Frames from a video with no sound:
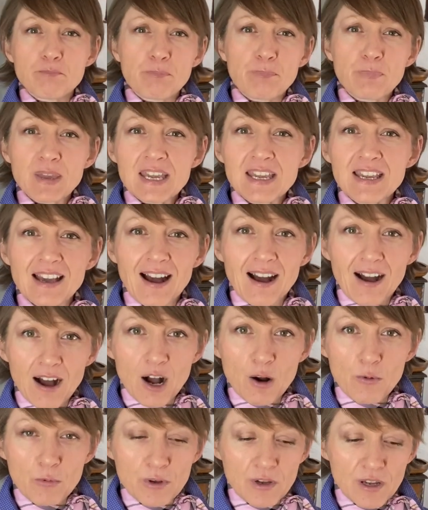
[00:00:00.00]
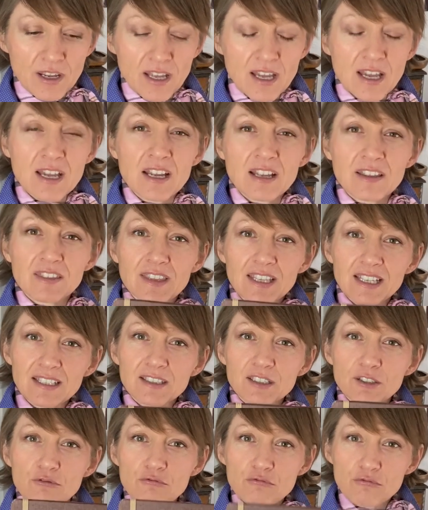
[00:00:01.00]
big artwork.
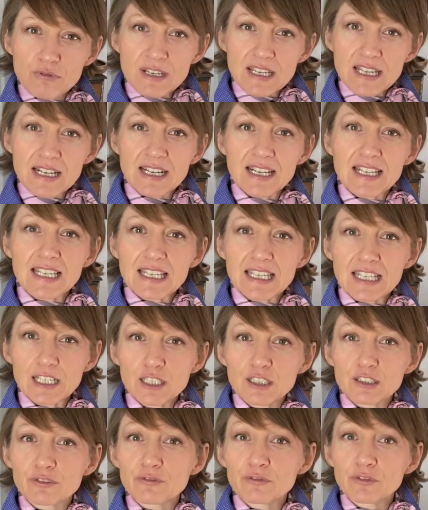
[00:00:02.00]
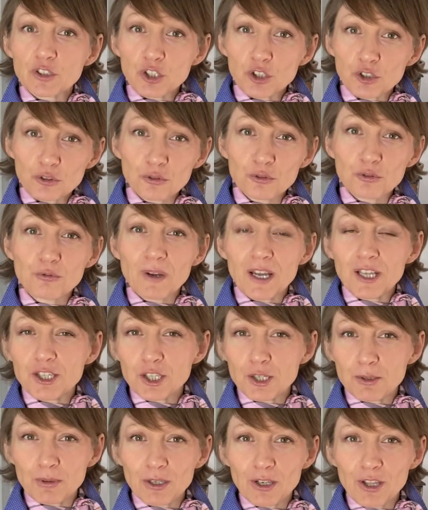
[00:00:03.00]
This really is for you and
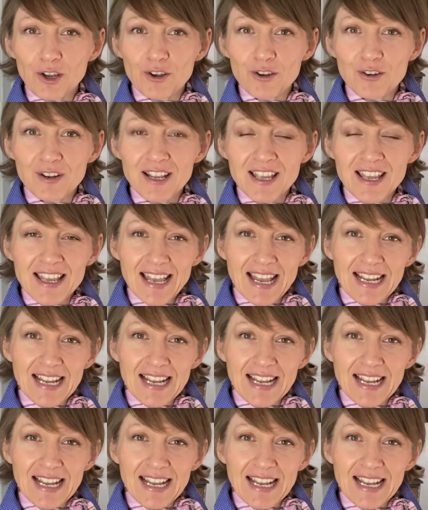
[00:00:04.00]
you alone,